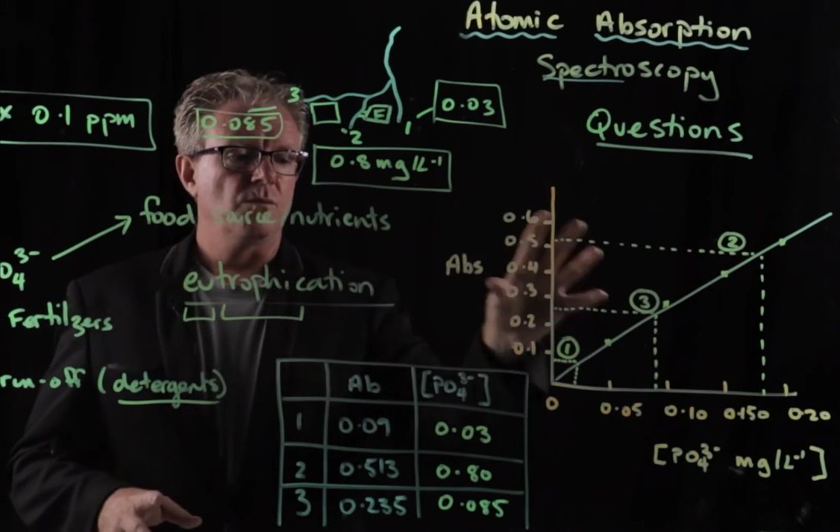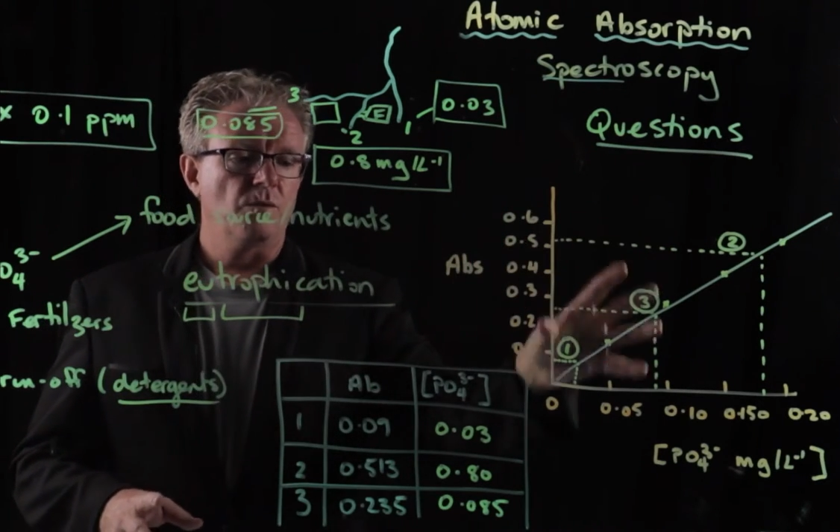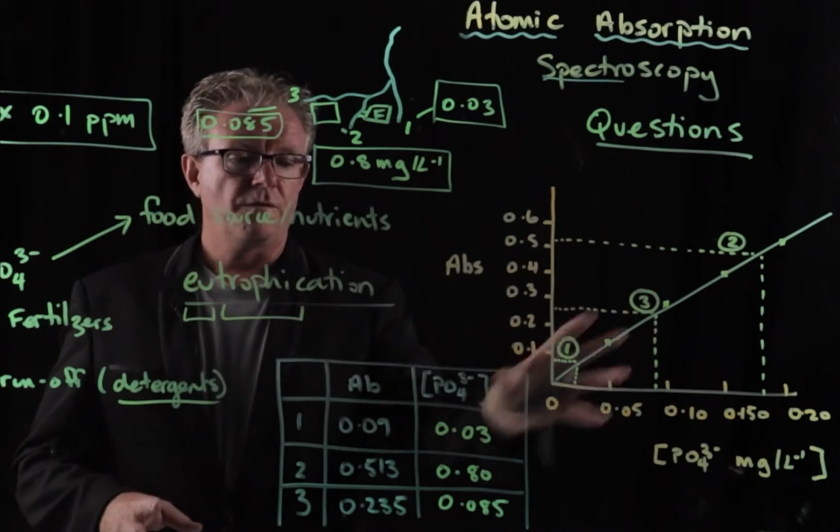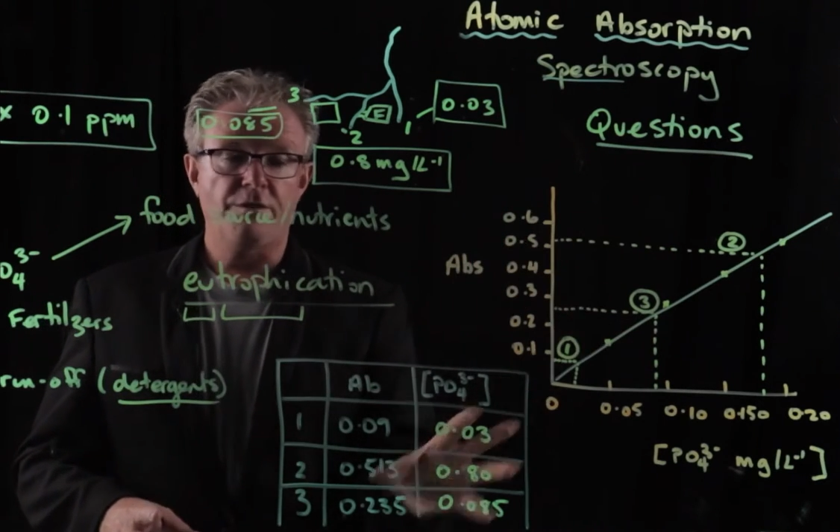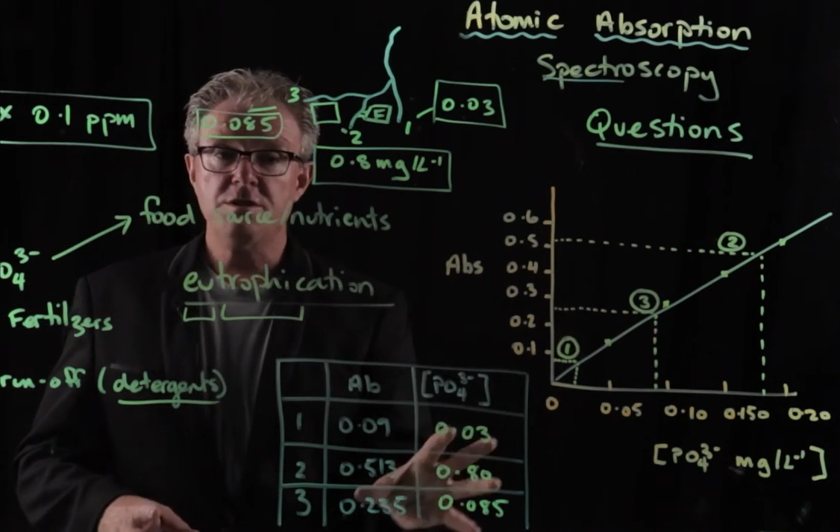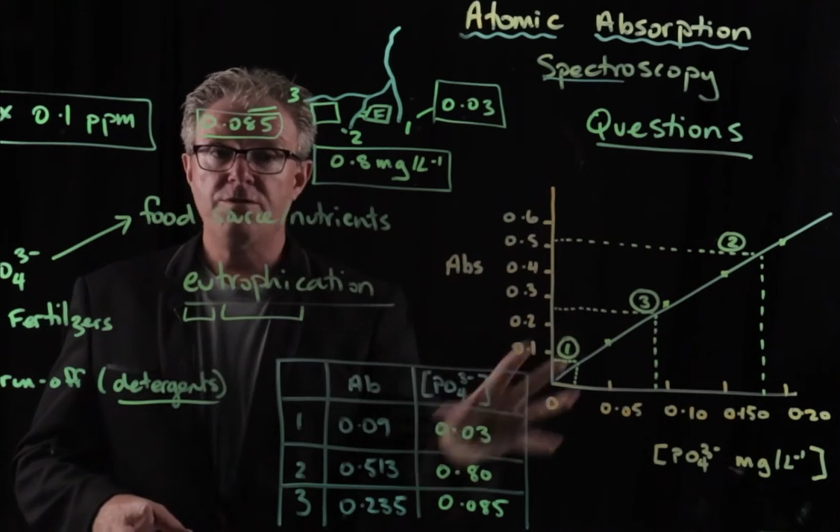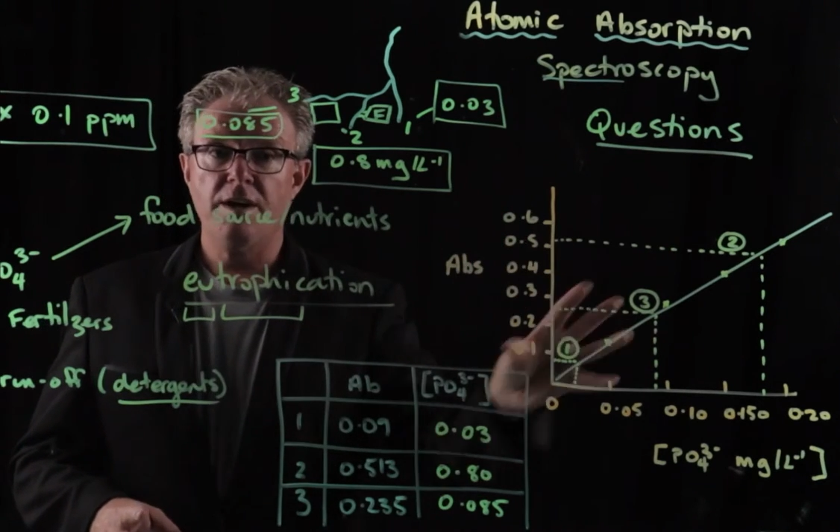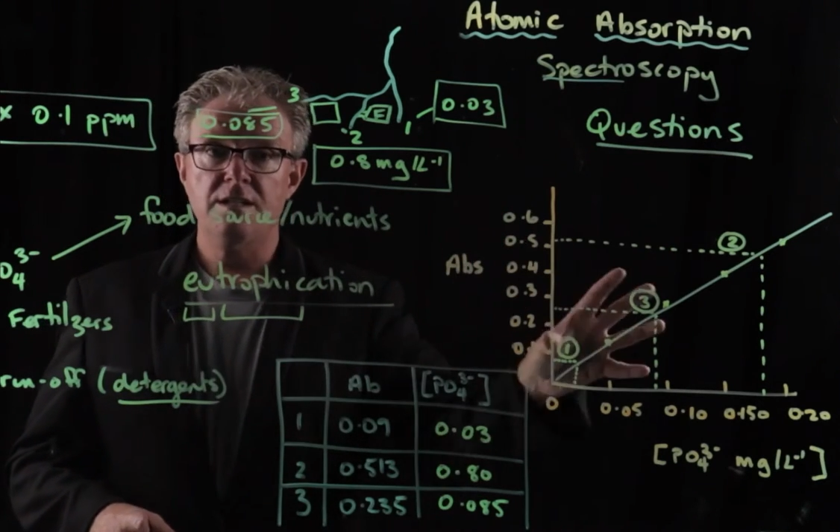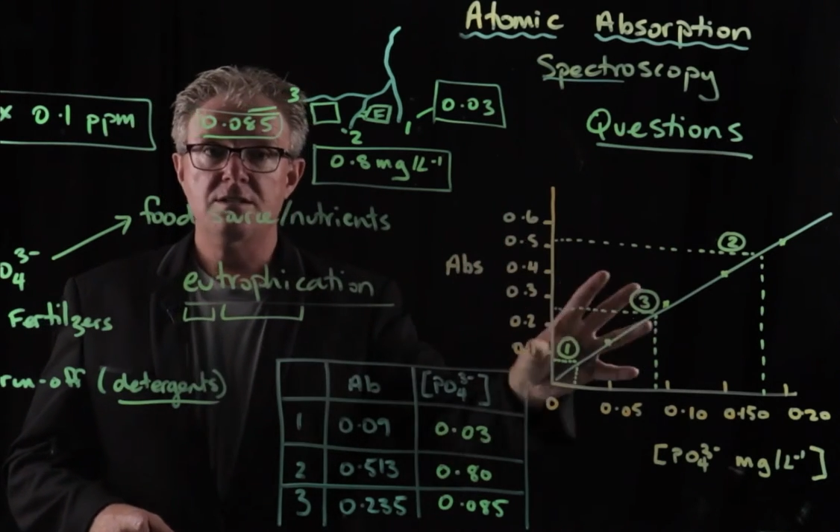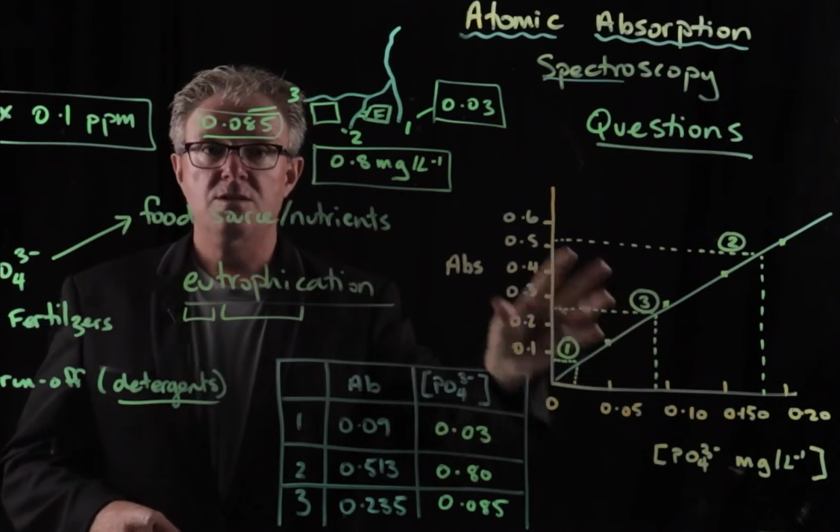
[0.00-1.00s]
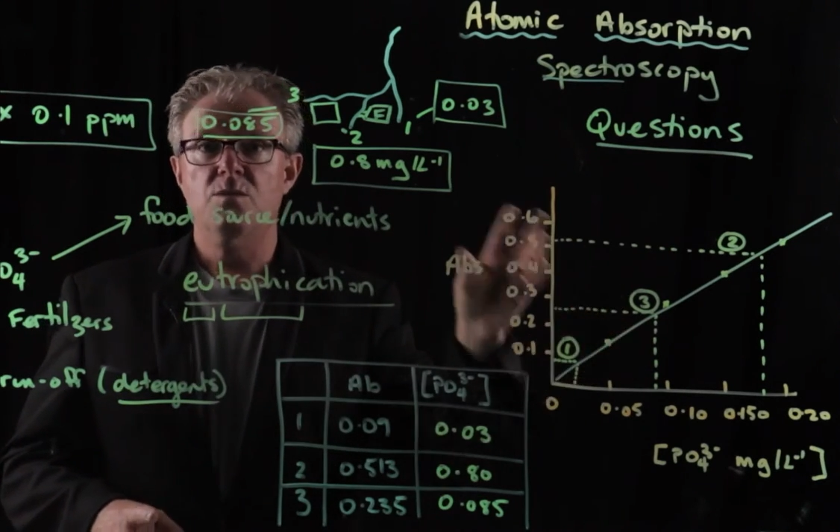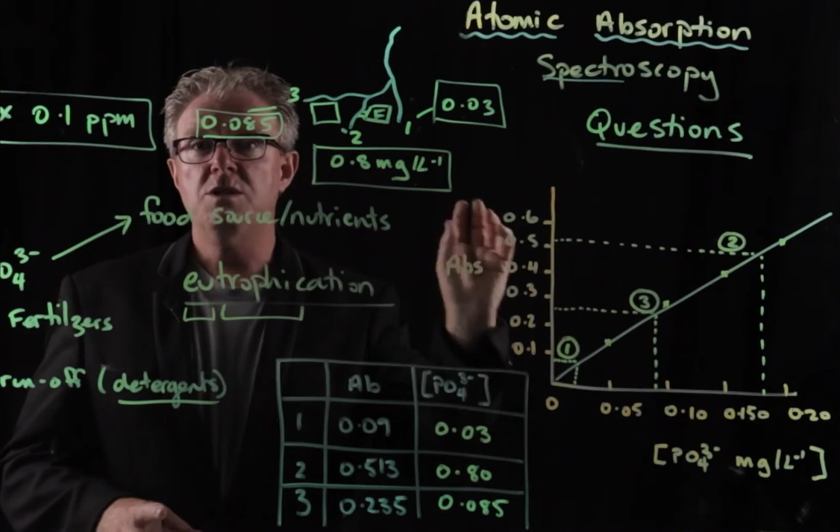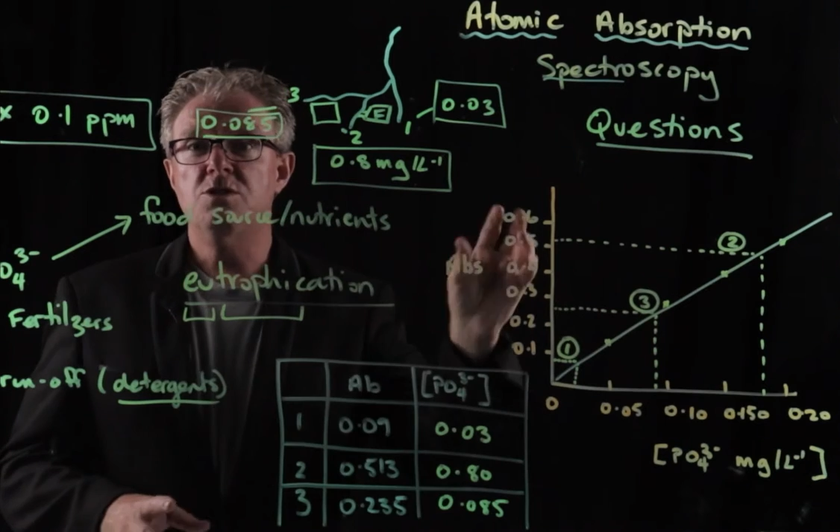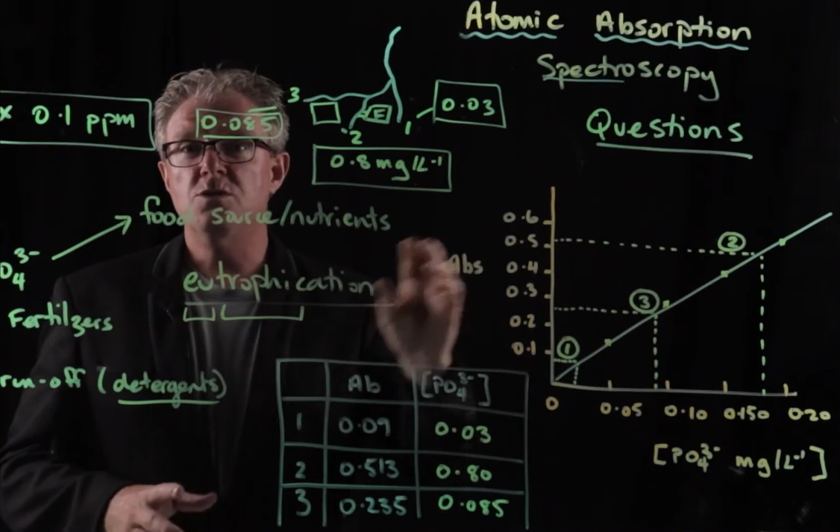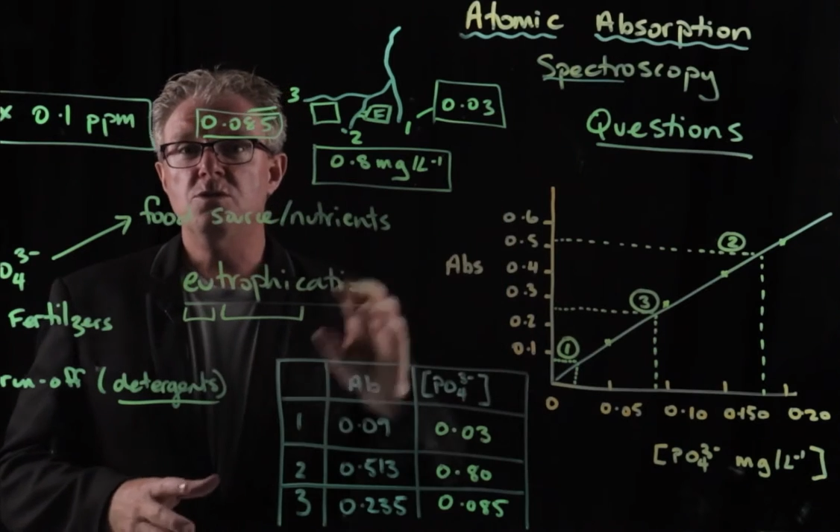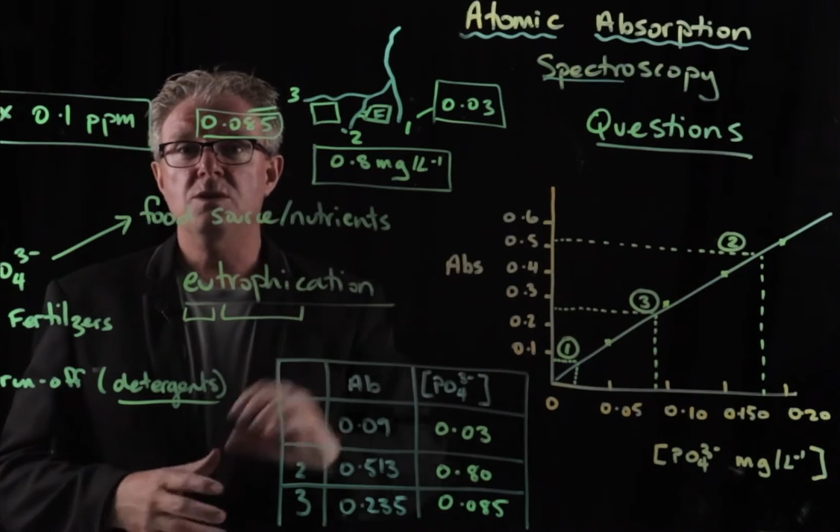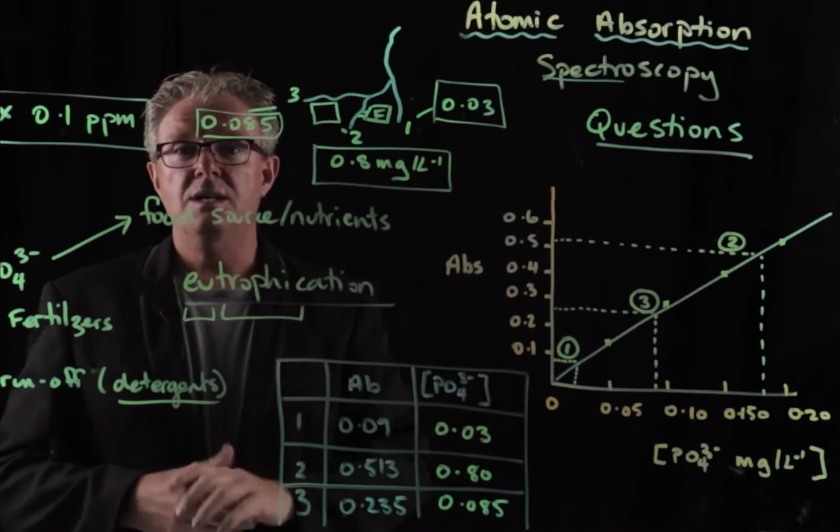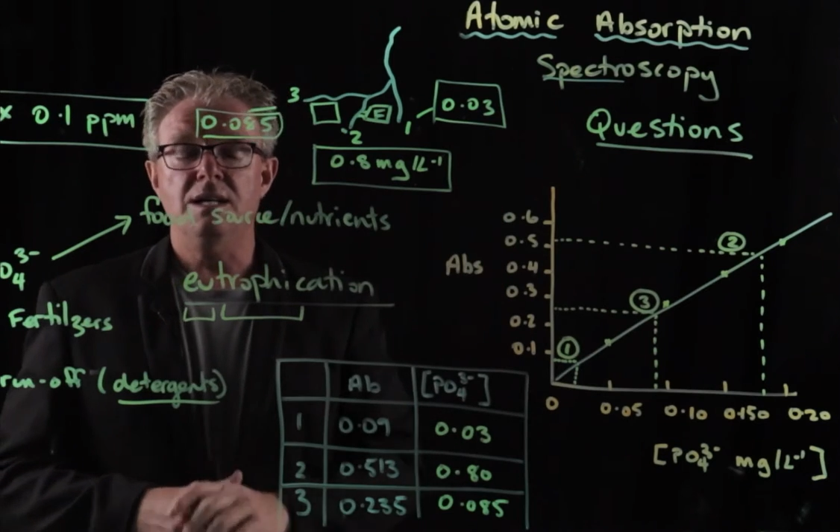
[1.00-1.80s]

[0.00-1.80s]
Phosphates we do